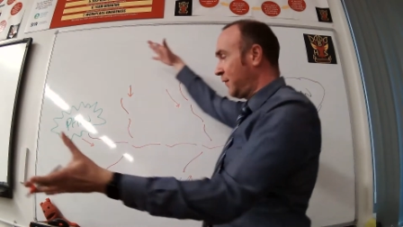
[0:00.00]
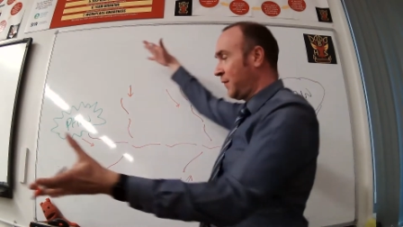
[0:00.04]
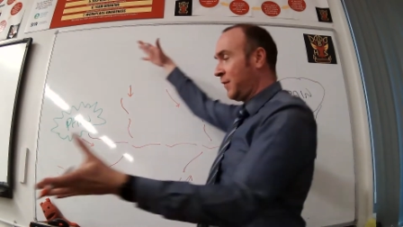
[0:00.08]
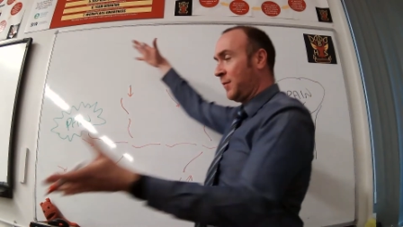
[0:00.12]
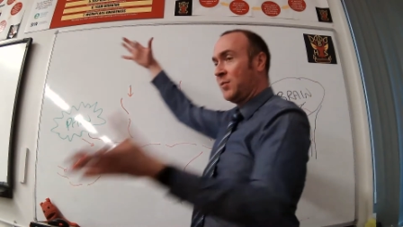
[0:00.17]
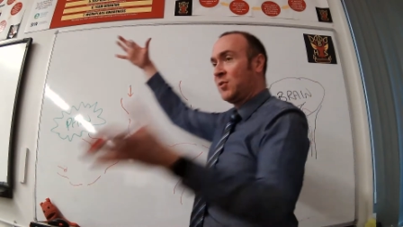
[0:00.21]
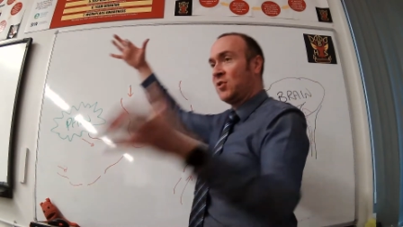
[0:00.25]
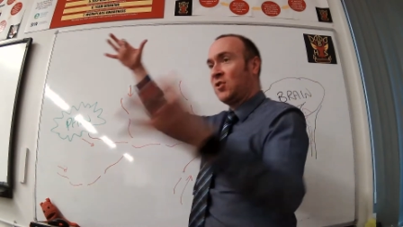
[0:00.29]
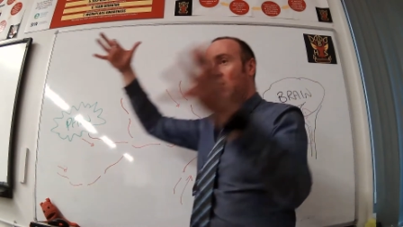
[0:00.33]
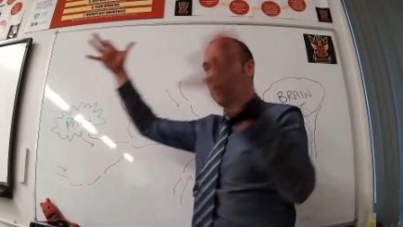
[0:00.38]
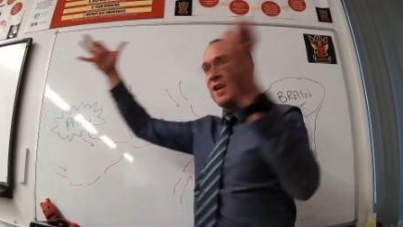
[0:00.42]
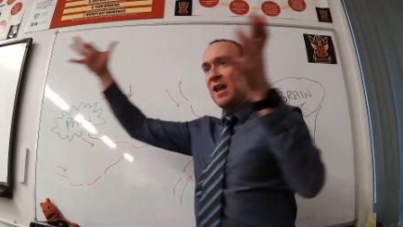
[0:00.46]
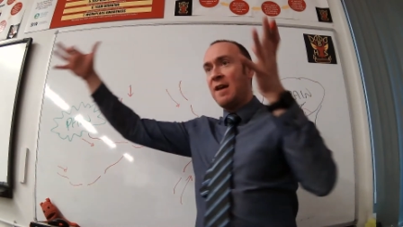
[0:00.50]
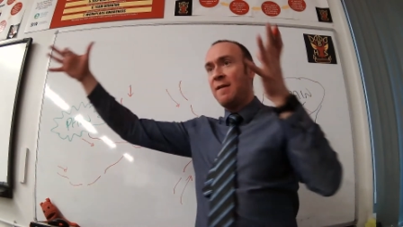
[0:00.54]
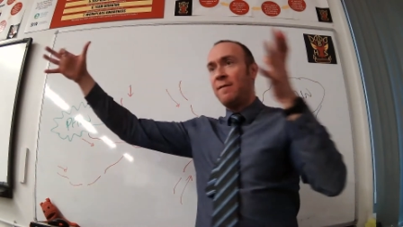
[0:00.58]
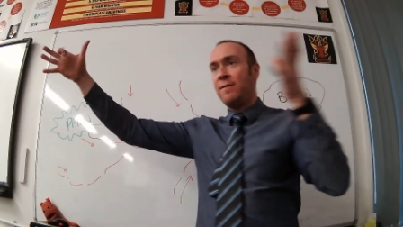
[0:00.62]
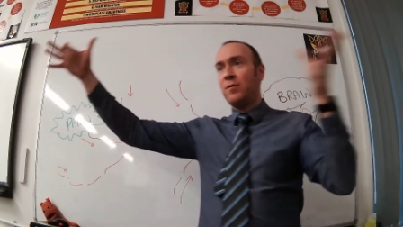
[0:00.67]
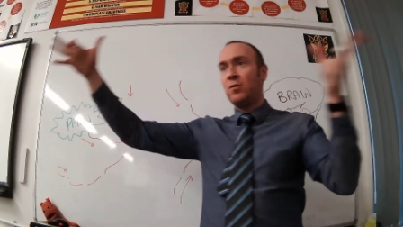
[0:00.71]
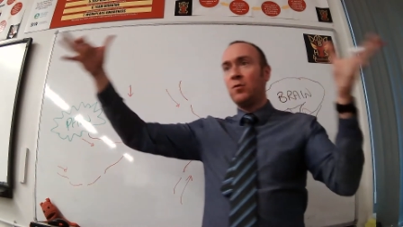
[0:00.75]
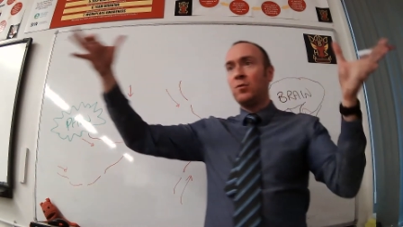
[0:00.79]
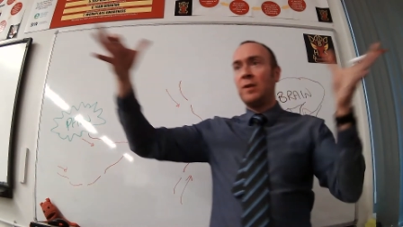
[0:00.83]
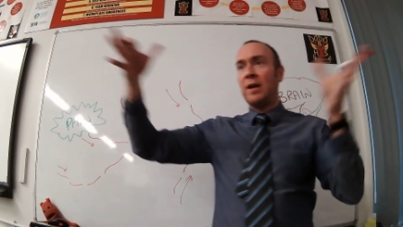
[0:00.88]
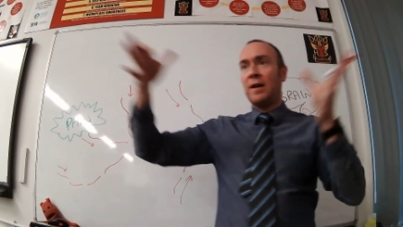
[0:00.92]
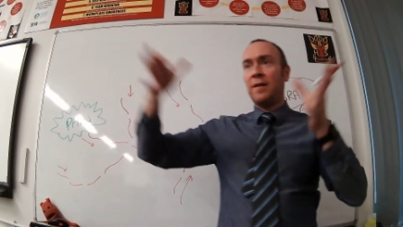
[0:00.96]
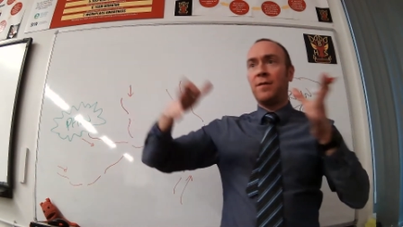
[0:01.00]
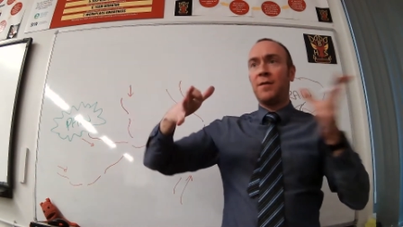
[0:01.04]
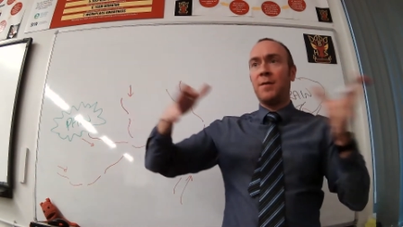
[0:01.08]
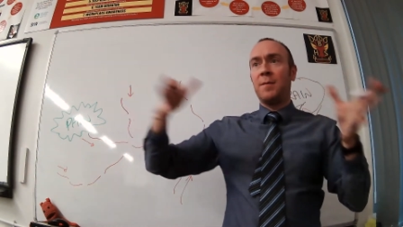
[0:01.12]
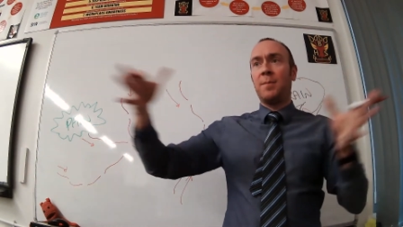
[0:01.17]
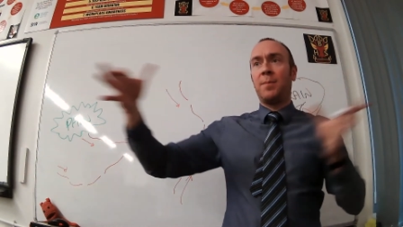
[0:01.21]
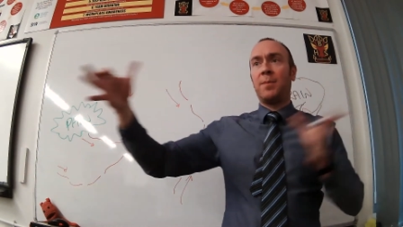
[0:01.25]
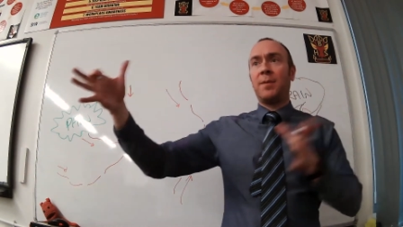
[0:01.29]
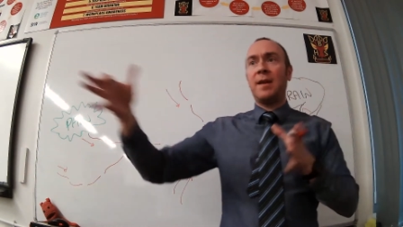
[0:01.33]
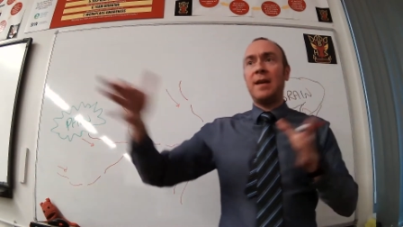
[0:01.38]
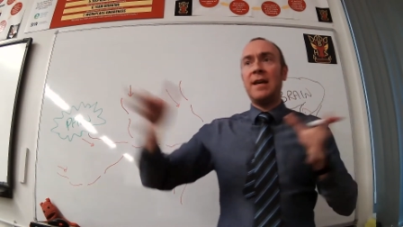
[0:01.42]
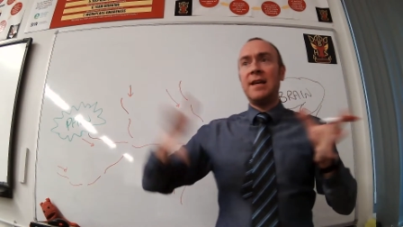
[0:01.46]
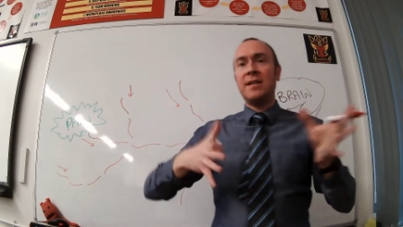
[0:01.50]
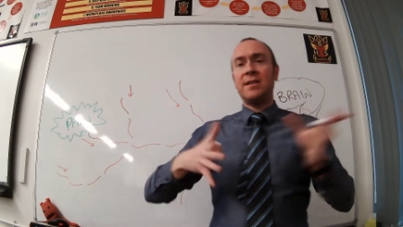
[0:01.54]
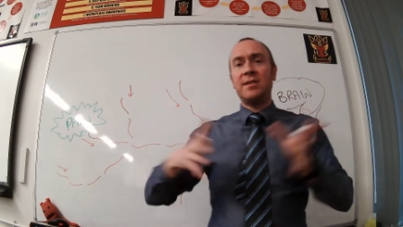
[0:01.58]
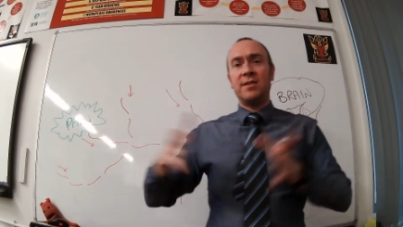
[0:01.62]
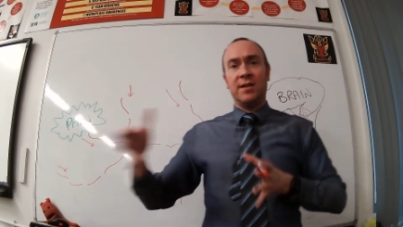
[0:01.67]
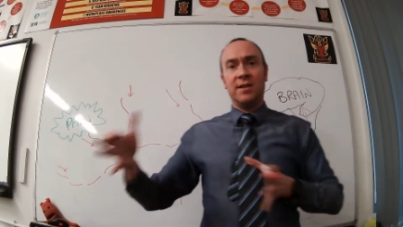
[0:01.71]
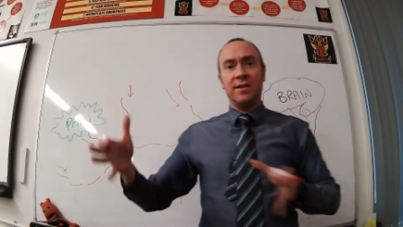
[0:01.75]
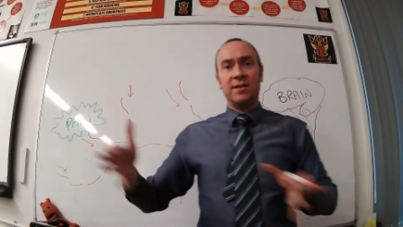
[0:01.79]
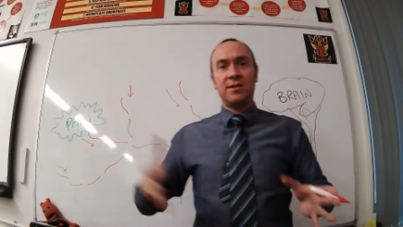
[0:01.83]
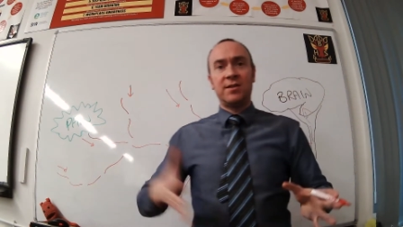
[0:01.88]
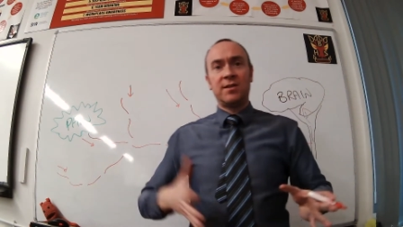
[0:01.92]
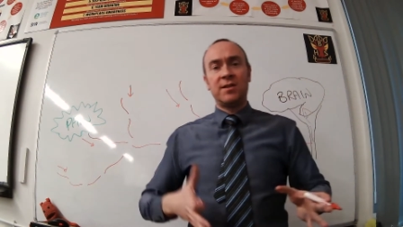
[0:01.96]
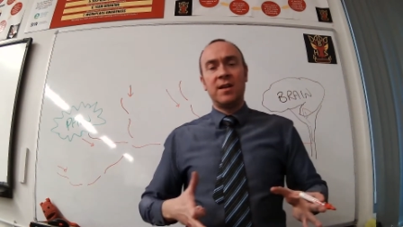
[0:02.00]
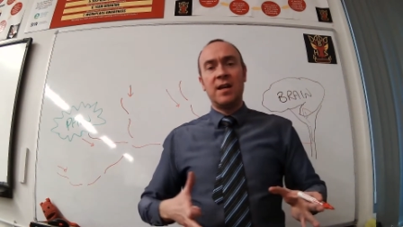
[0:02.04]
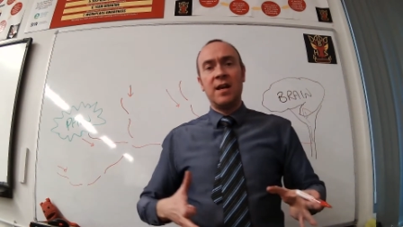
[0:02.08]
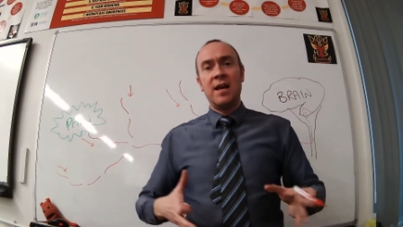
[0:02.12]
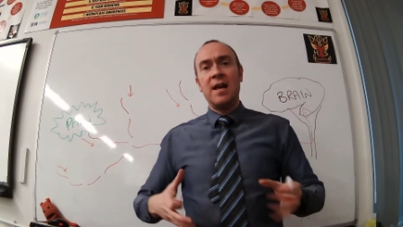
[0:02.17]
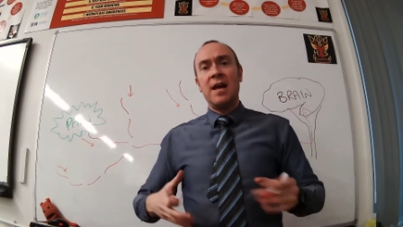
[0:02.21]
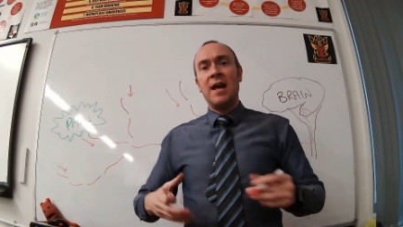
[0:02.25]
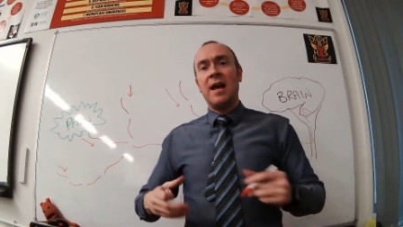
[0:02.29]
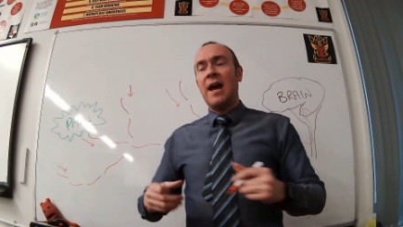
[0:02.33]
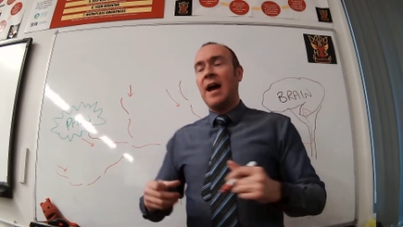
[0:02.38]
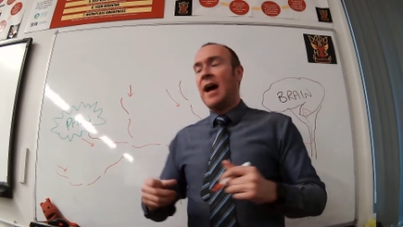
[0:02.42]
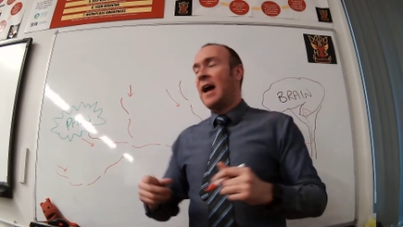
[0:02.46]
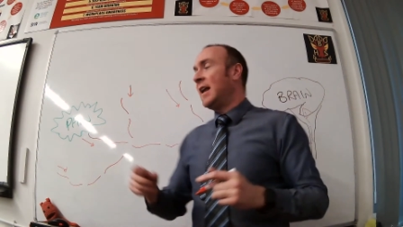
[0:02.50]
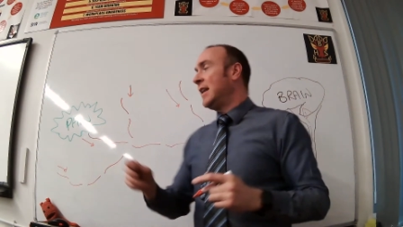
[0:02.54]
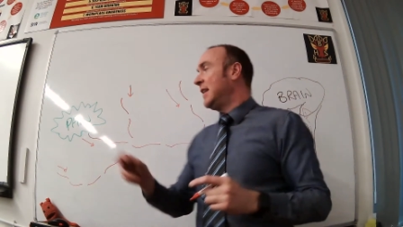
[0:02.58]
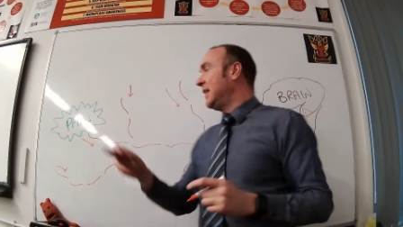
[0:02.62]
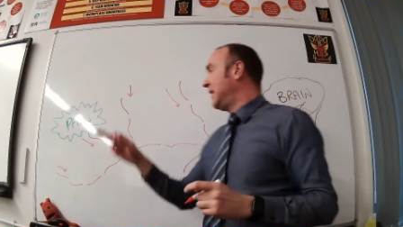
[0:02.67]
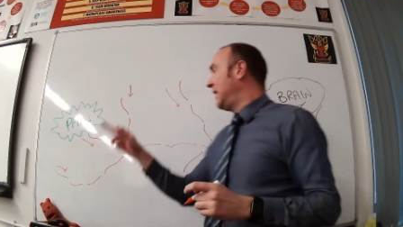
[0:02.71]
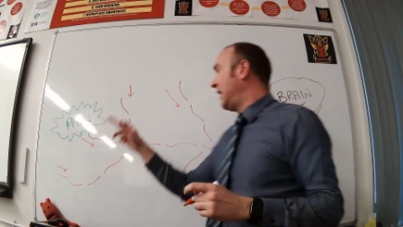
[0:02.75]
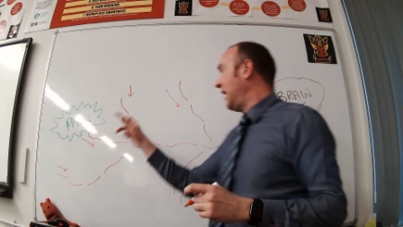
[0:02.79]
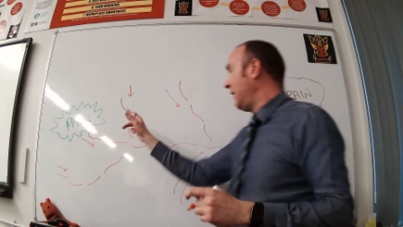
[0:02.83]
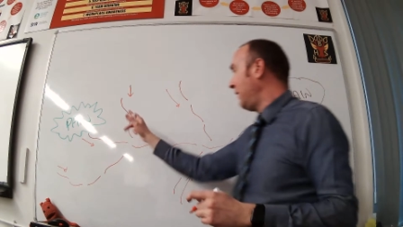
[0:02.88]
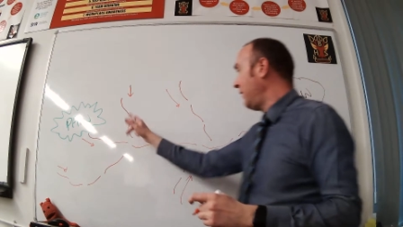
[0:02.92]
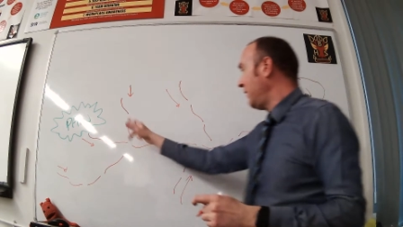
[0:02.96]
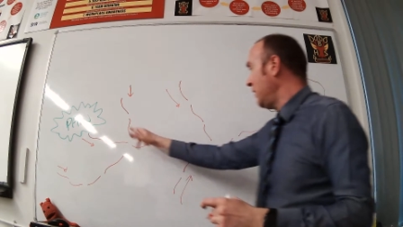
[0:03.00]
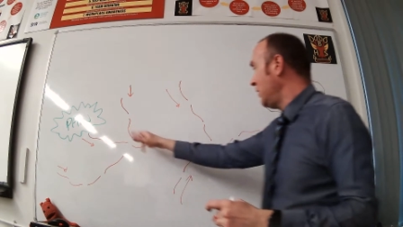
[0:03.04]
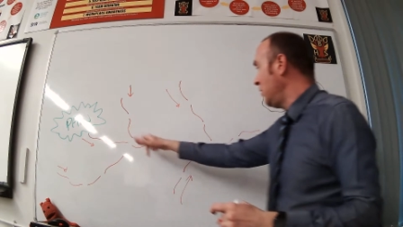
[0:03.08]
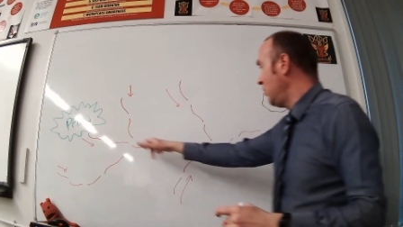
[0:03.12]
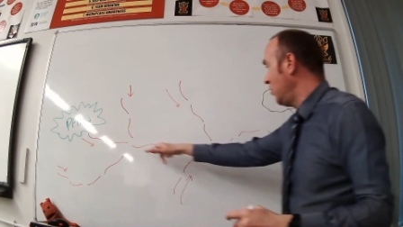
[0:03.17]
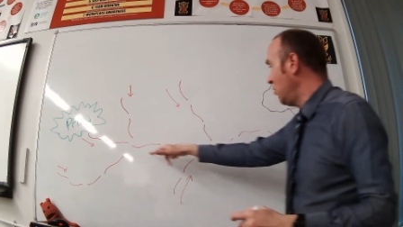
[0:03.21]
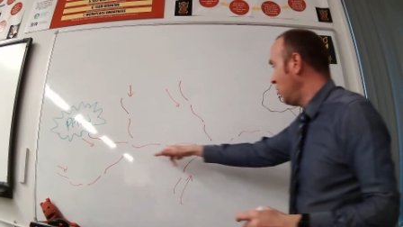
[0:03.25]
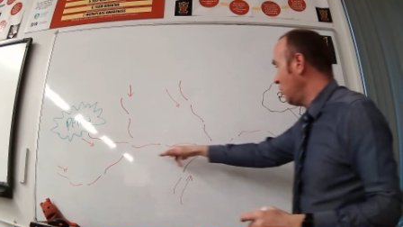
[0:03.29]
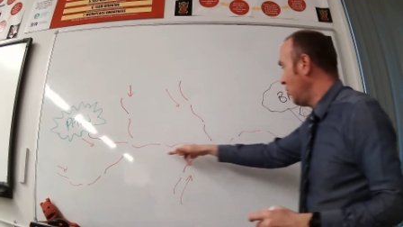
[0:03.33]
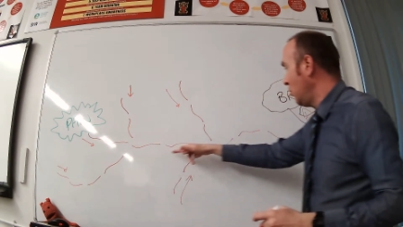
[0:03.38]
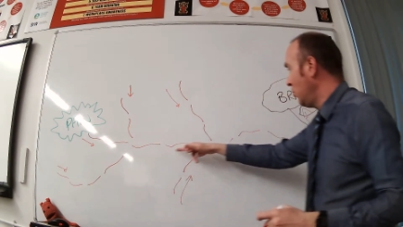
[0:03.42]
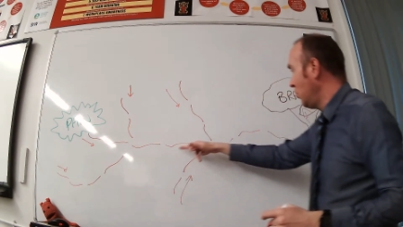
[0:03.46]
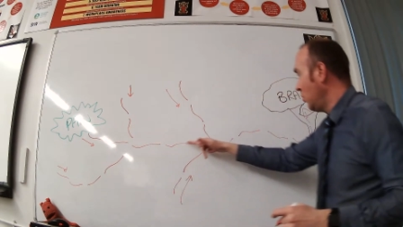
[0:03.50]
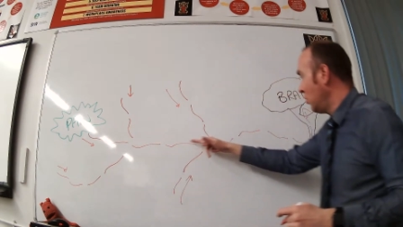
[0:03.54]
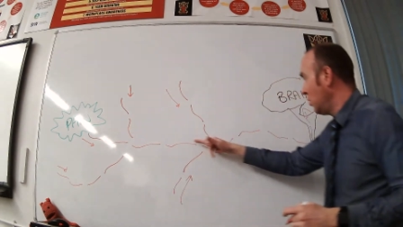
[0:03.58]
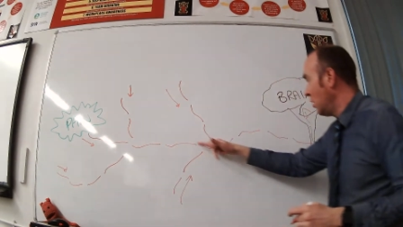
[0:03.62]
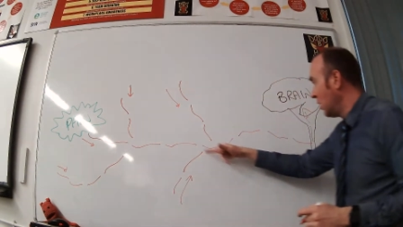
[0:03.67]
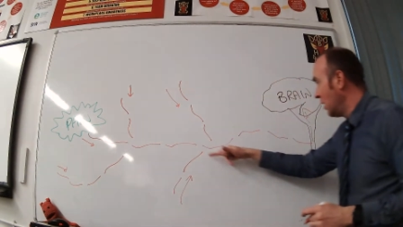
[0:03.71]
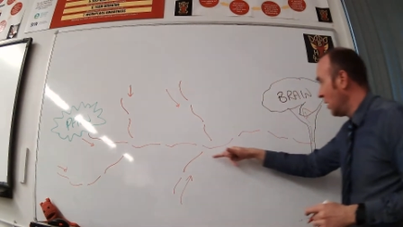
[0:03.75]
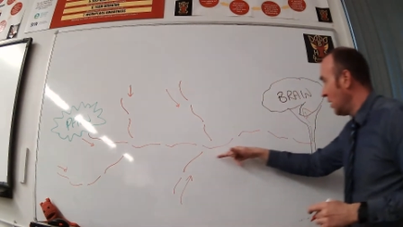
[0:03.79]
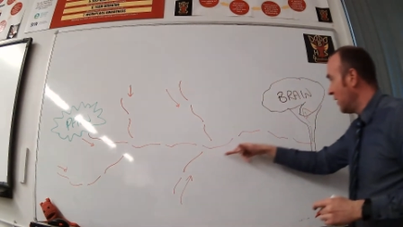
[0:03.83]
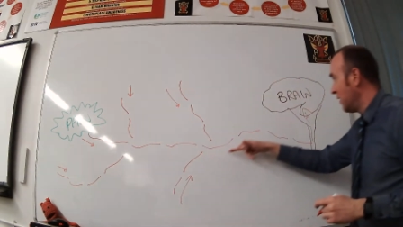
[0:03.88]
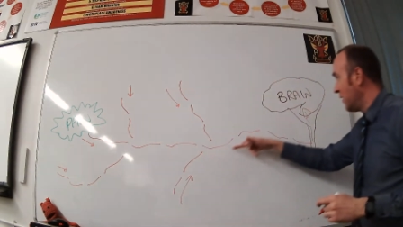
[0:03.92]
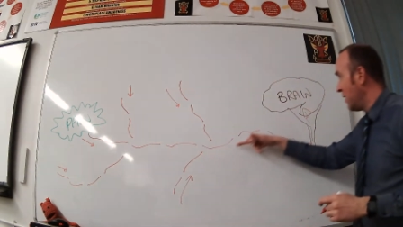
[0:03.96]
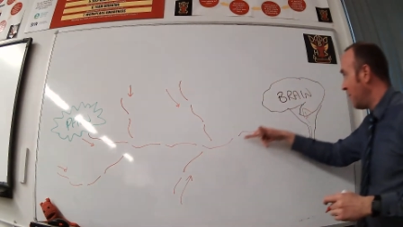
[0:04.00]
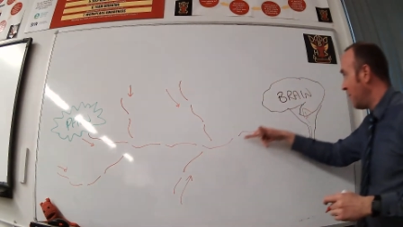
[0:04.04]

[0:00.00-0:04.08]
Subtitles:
several different places and giving you the